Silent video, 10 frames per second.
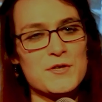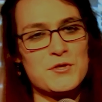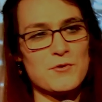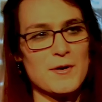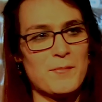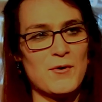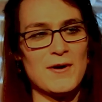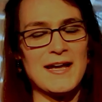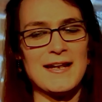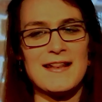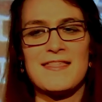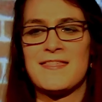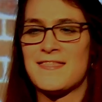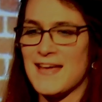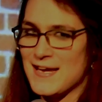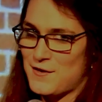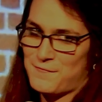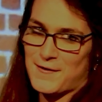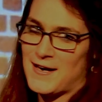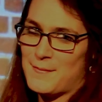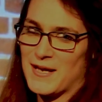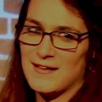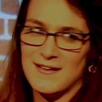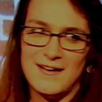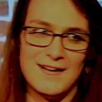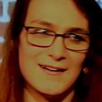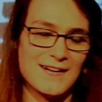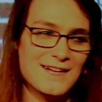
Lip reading: to a short point. Thank you for coming along.